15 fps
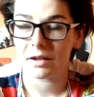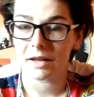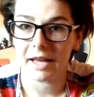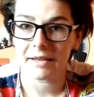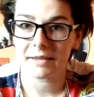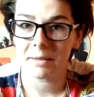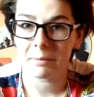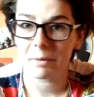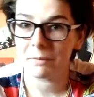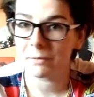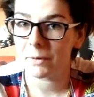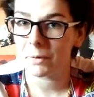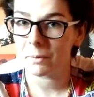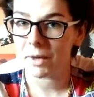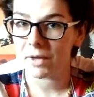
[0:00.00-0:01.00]
get some
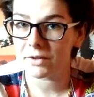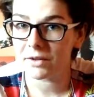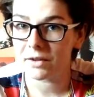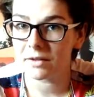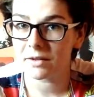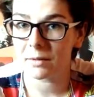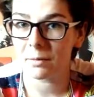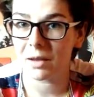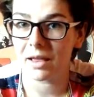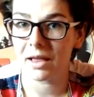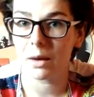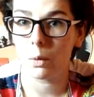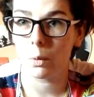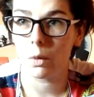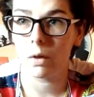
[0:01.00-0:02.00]
information about
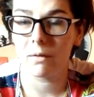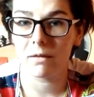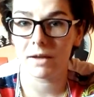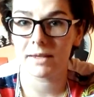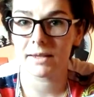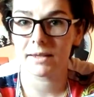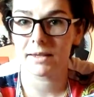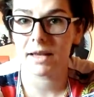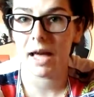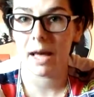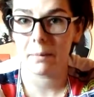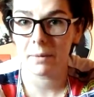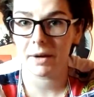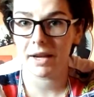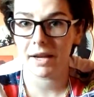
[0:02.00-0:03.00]
like what was
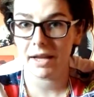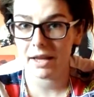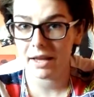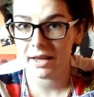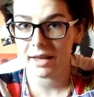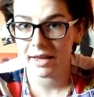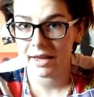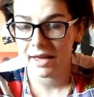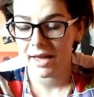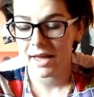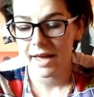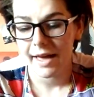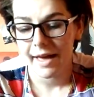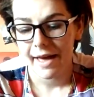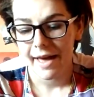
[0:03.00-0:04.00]
happening
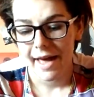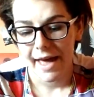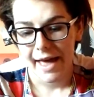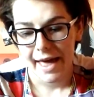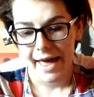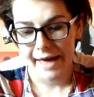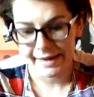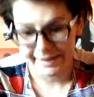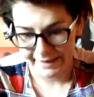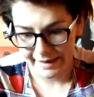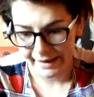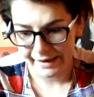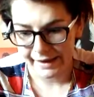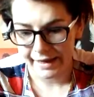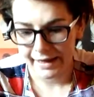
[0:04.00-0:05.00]

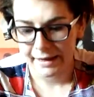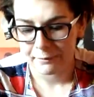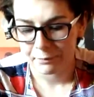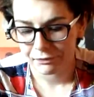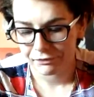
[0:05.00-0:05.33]
exactly.